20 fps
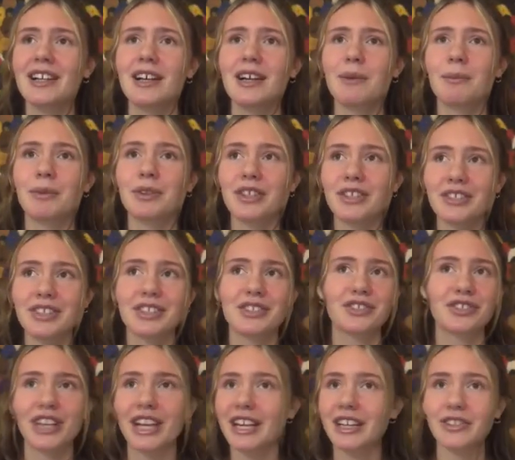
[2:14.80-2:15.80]
But this
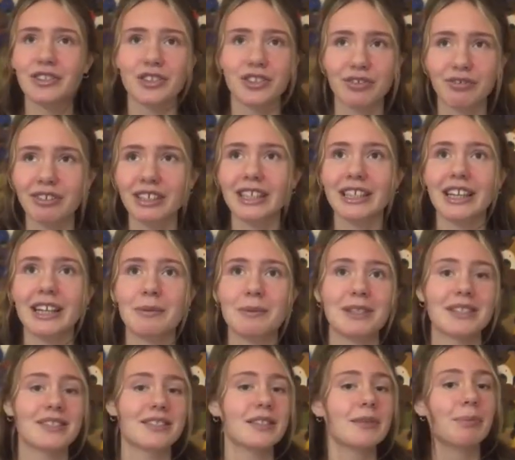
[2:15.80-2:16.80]
exchange just really led me
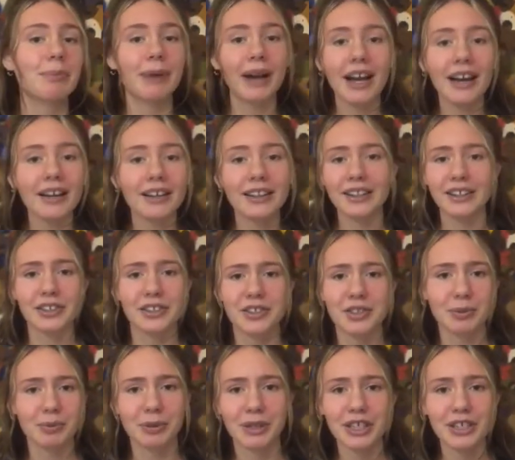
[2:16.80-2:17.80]
to sit back and just
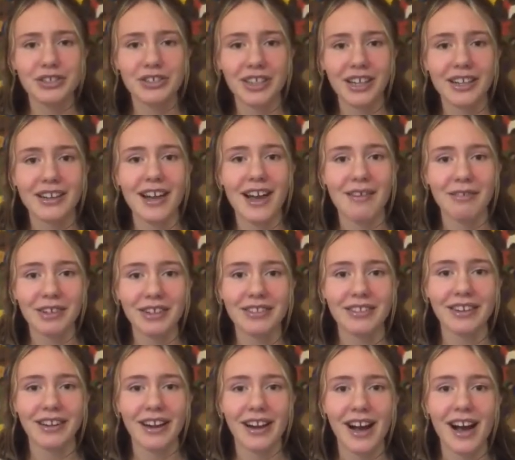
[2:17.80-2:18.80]
appreciate
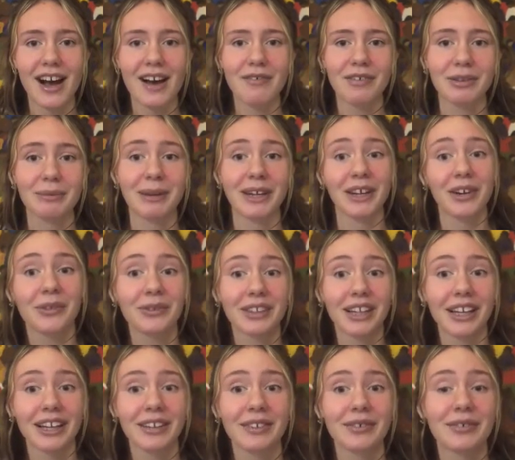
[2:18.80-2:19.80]
everything I have in my own
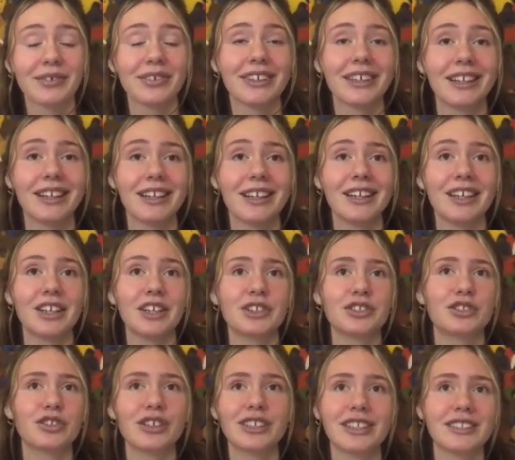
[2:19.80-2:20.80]
life.
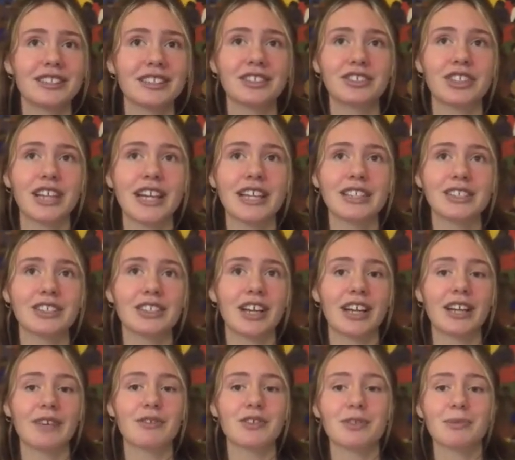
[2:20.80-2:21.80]
During this exchange, I
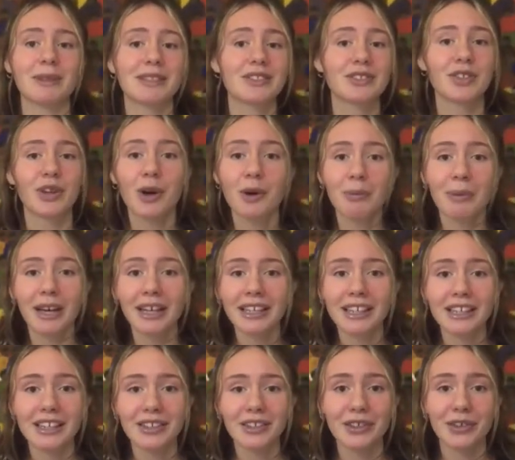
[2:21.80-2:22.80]
have just made so
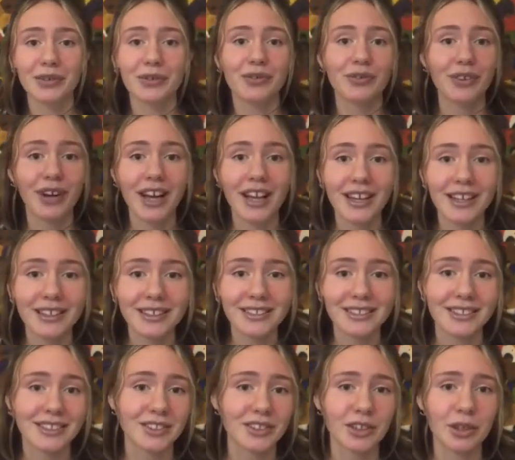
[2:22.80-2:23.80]
many new
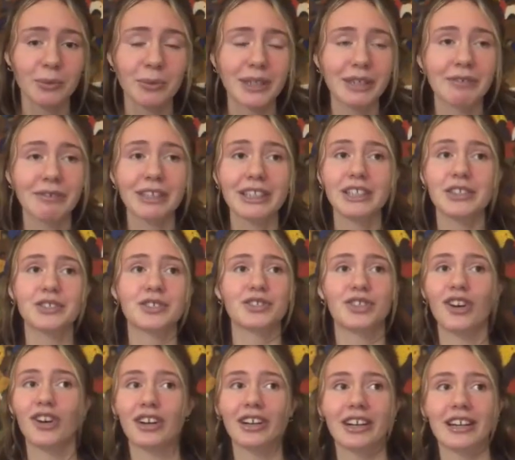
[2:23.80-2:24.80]
friends and so many really
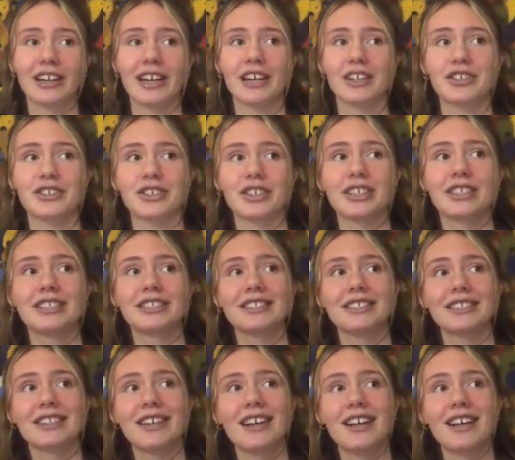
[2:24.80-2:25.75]
strong connections.